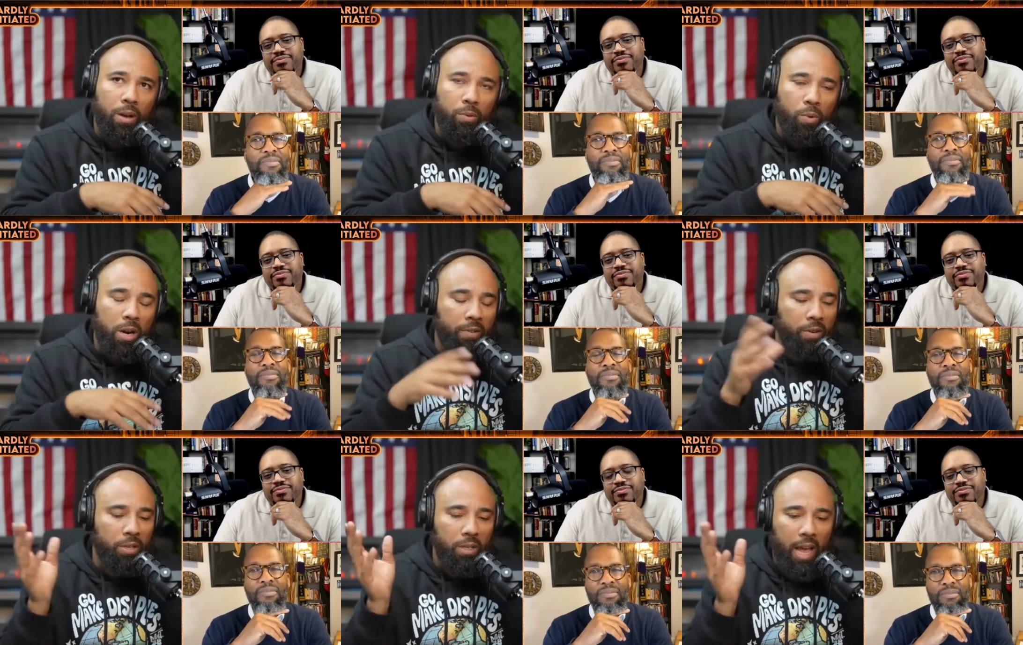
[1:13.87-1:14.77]

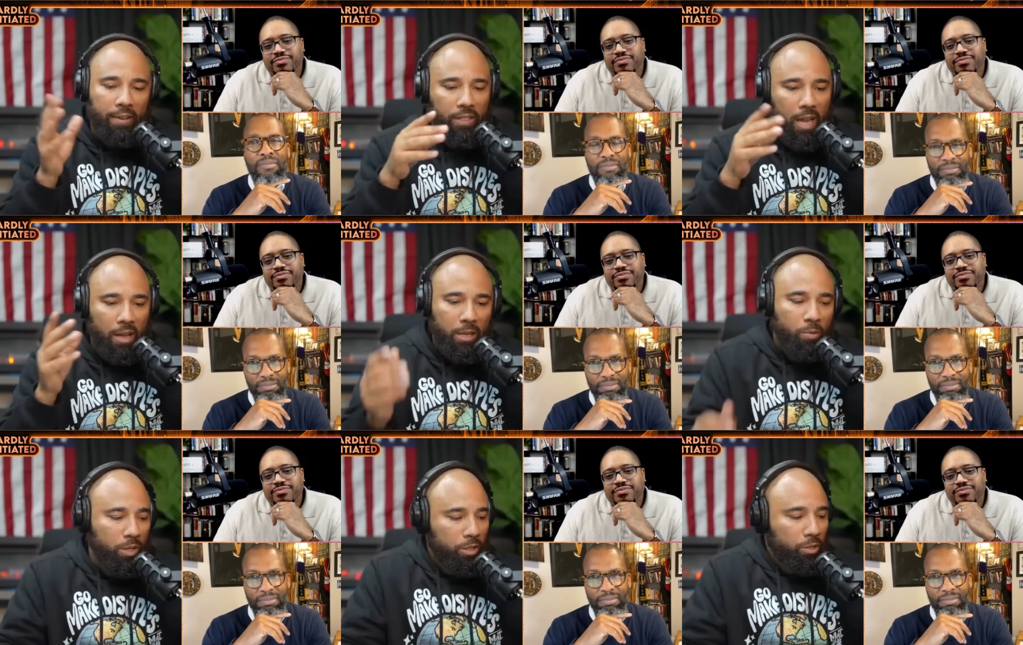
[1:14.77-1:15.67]
Speaker 1: whatever lifestyle they
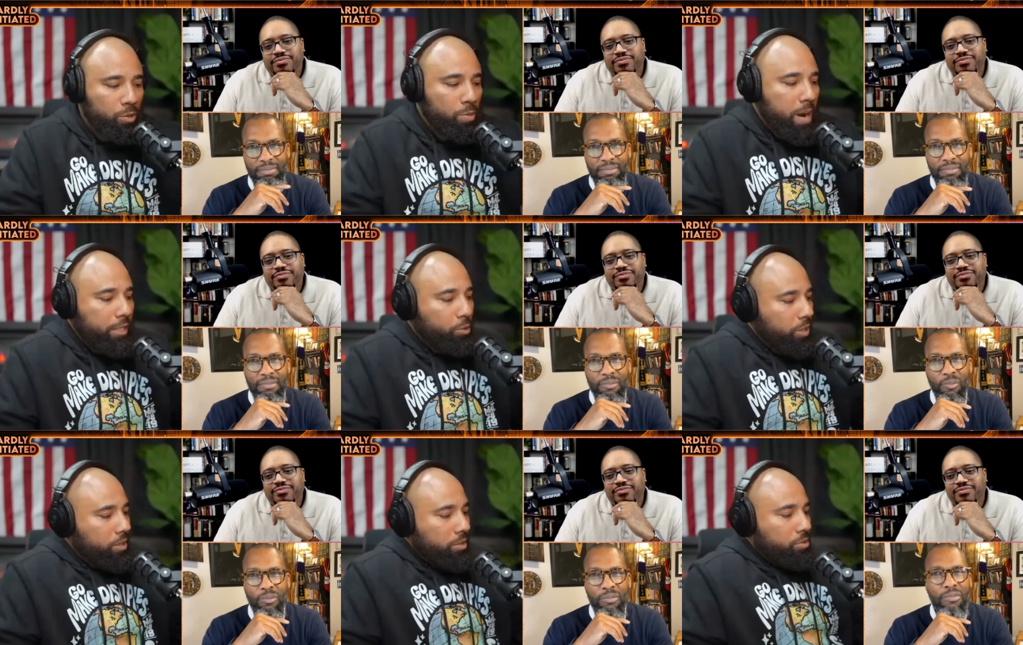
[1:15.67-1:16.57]
want to do by
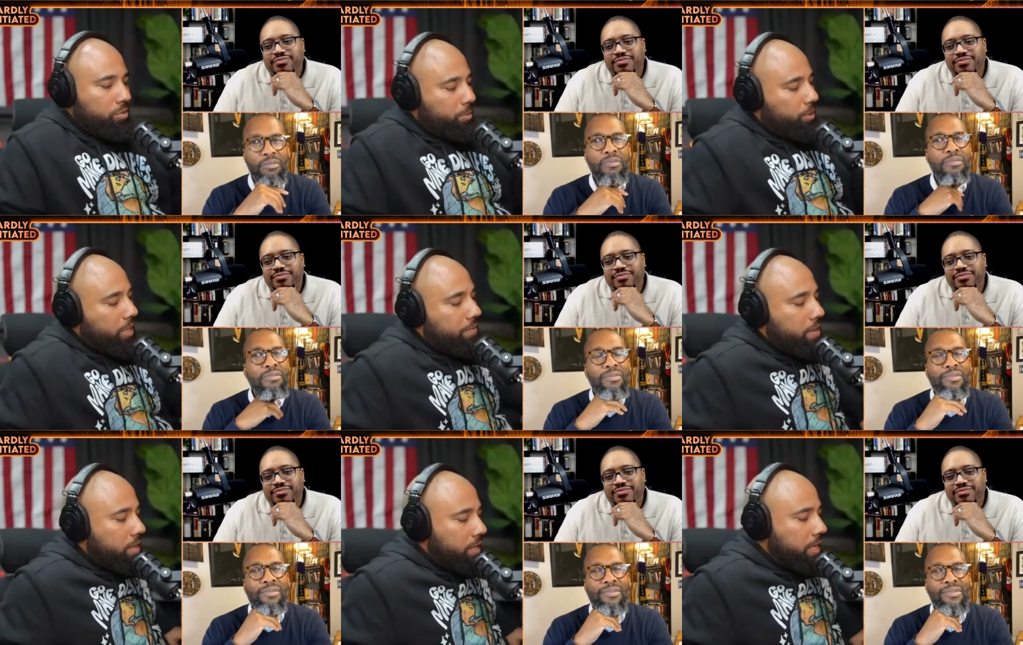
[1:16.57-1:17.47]
twisting scripture and
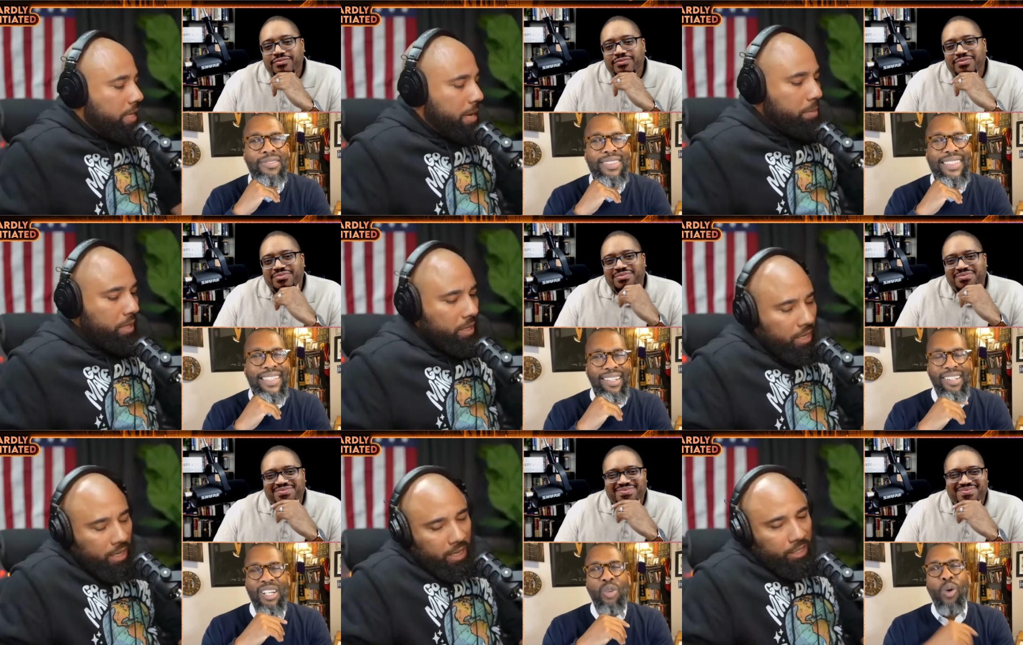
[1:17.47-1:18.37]
everything like that. But
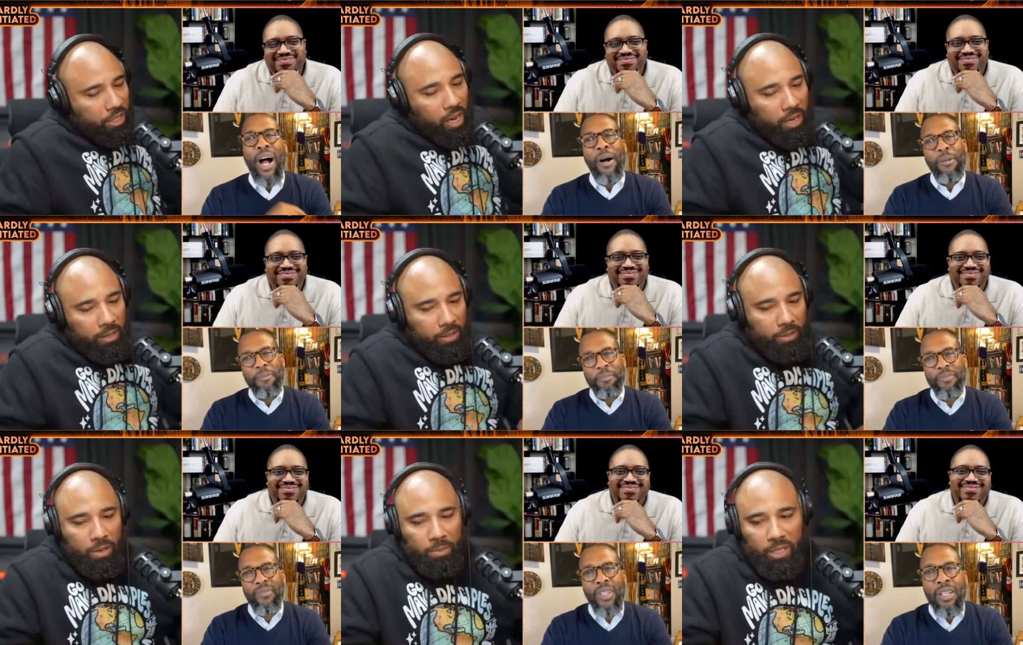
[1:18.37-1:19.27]
it's clear, you know
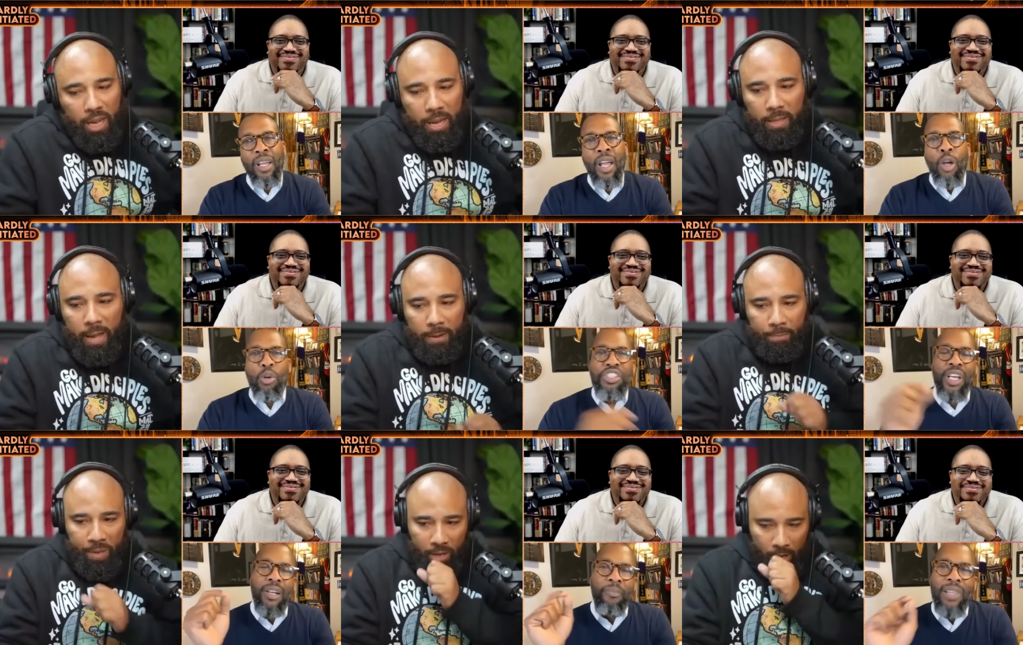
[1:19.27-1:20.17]
what I'm saying? Like,
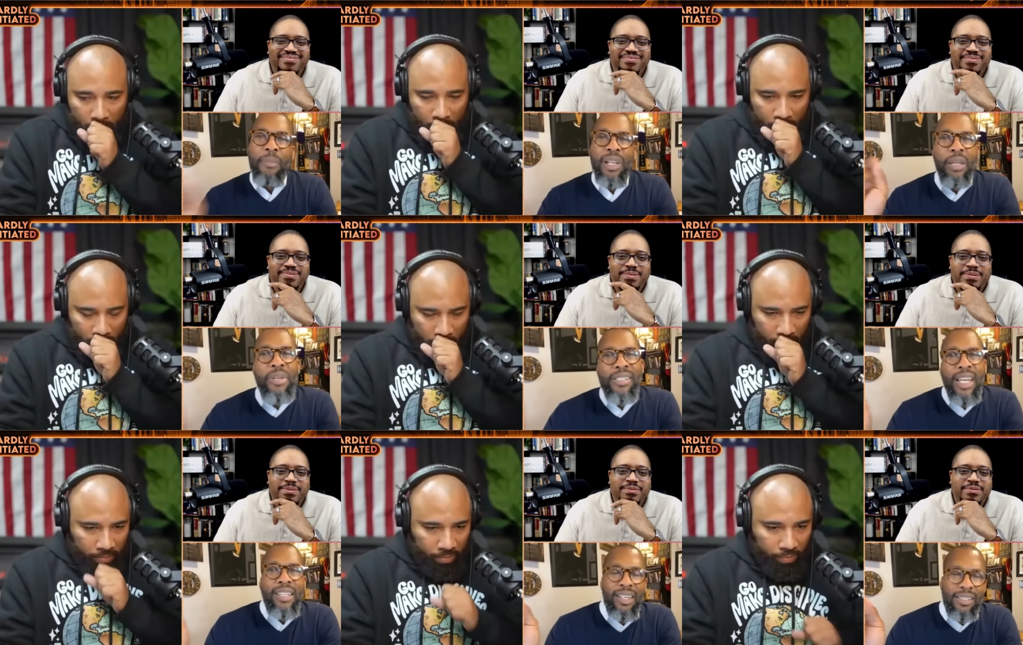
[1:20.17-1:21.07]
Speaker 2: well, see, let me let
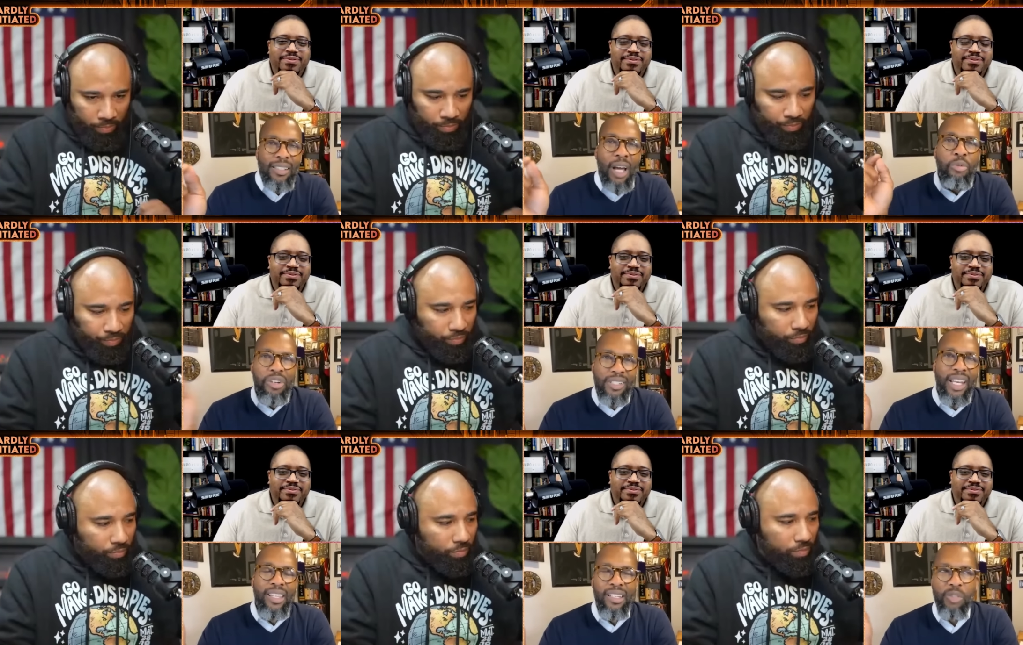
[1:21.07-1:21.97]
me I
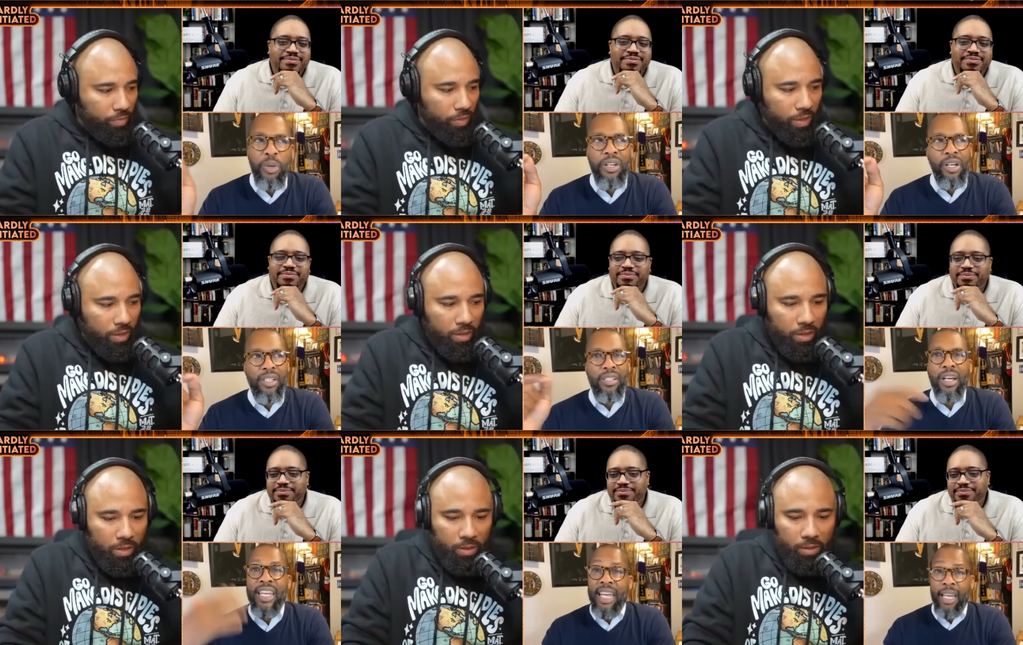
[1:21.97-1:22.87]
want to say this
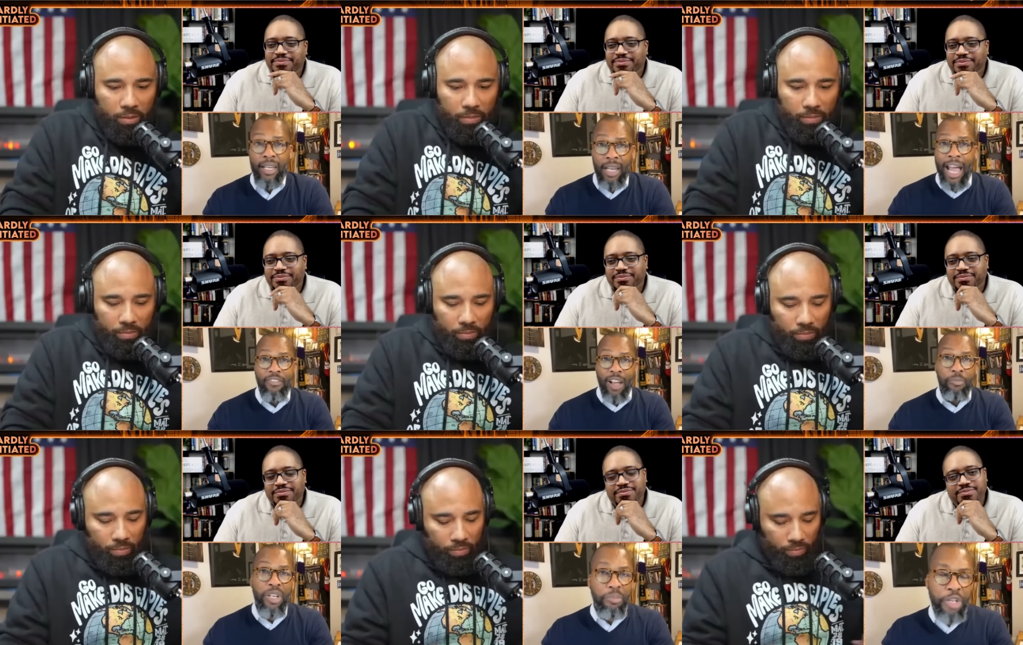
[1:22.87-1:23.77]
because again,
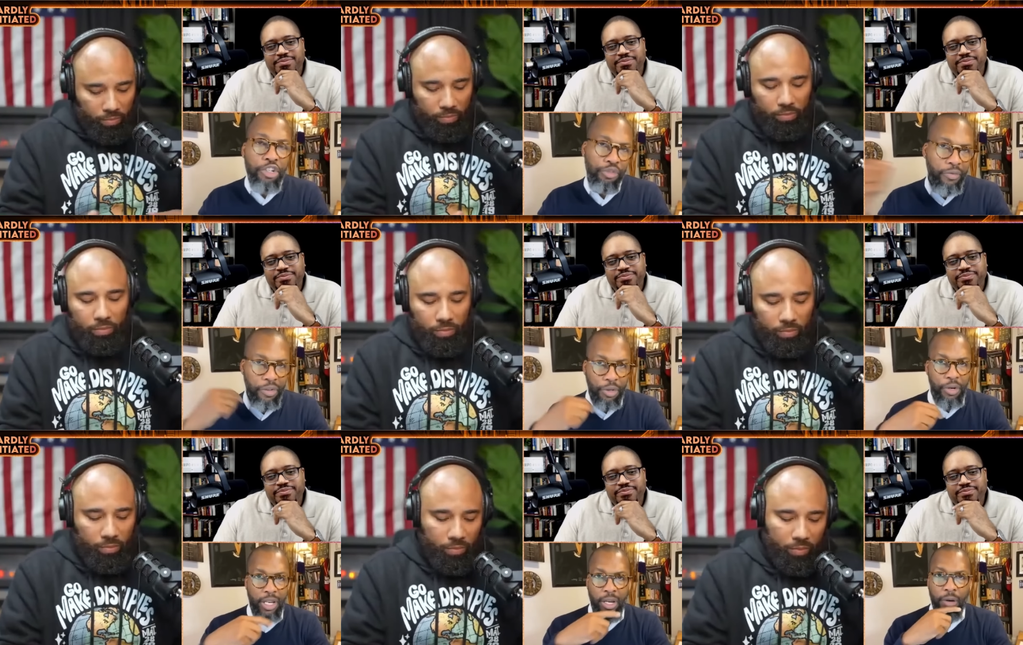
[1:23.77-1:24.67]
I've, I've, been in ministry
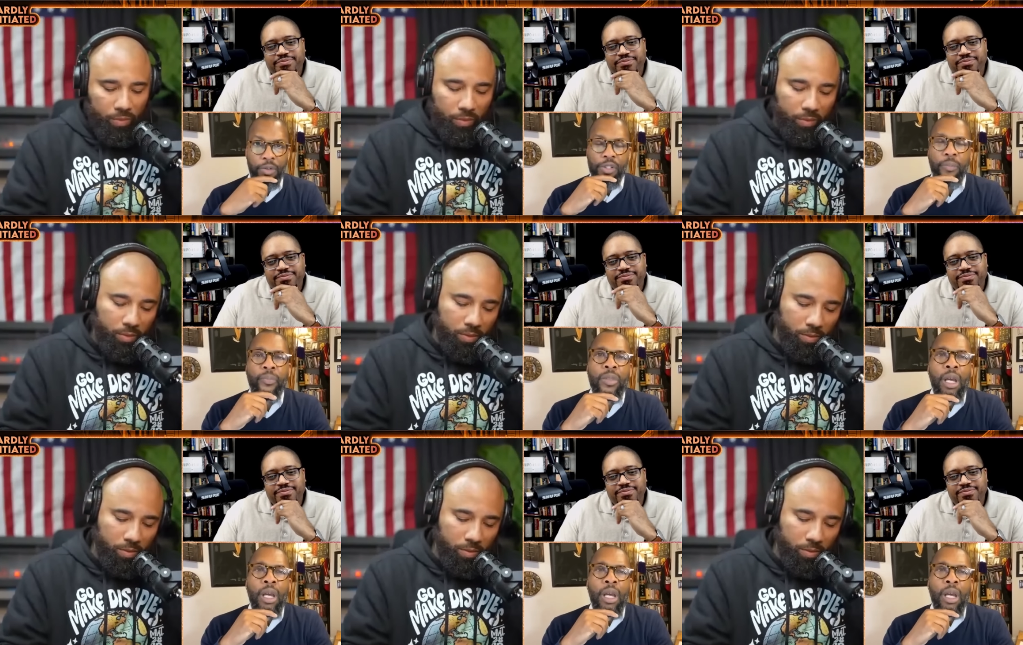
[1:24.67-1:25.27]
for 30 years,